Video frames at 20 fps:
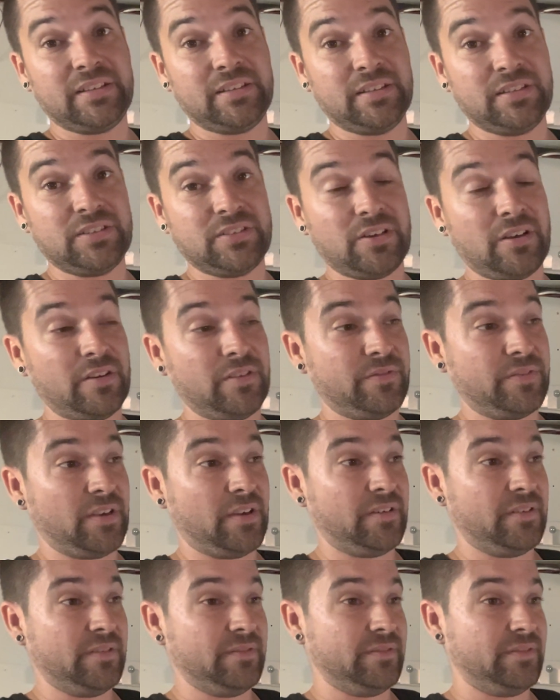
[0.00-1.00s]
to this, y'all. If
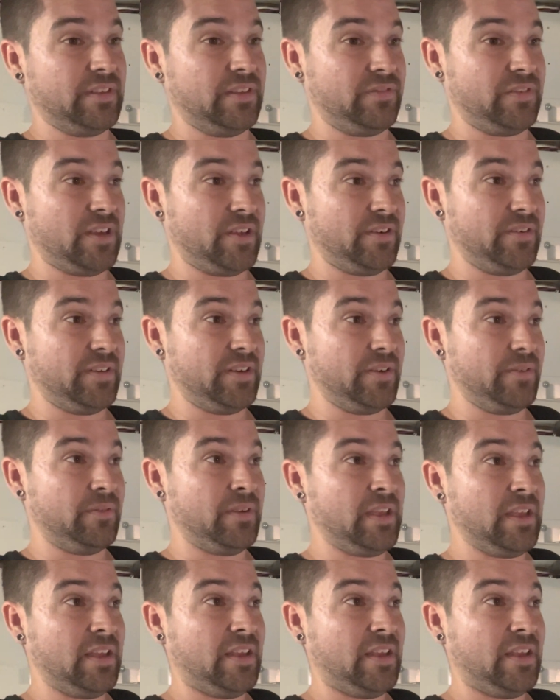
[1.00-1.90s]
y'all don't know.